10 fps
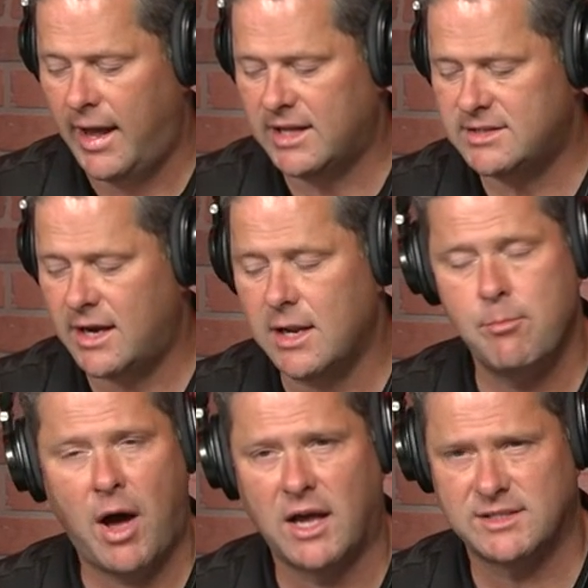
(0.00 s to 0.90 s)
It's not an
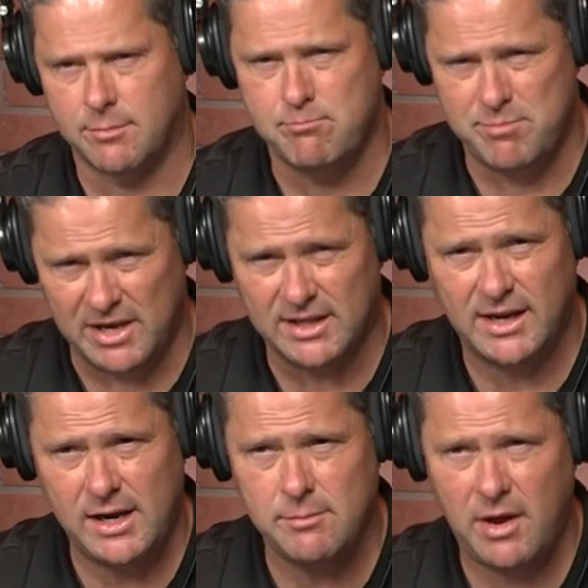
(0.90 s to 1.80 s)

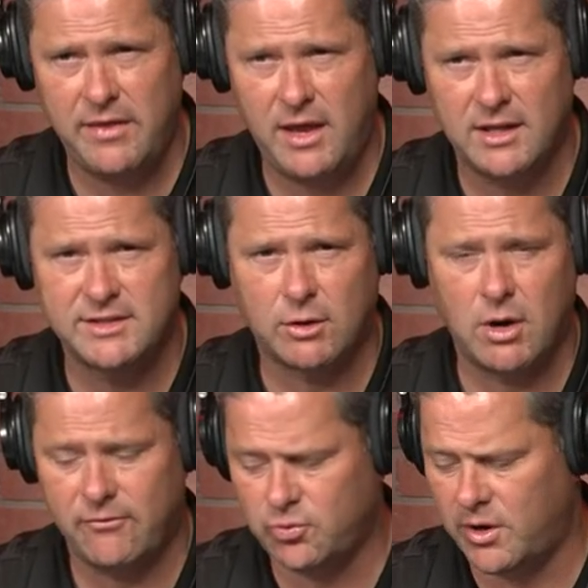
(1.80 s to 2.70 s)
impossibility to me that he could stick
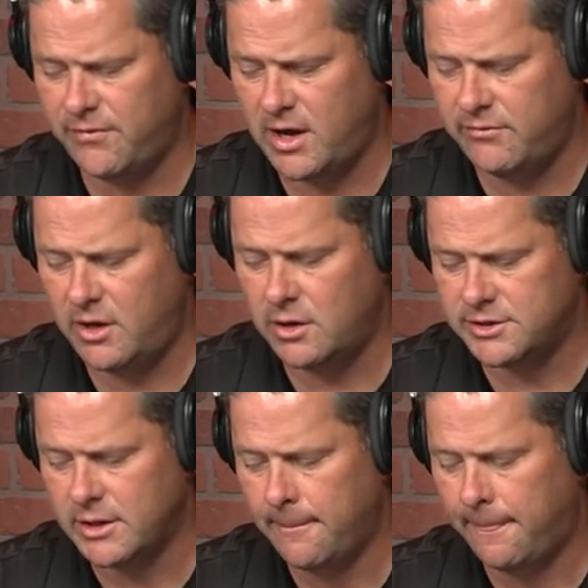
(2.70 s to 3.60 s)
around for 25 years,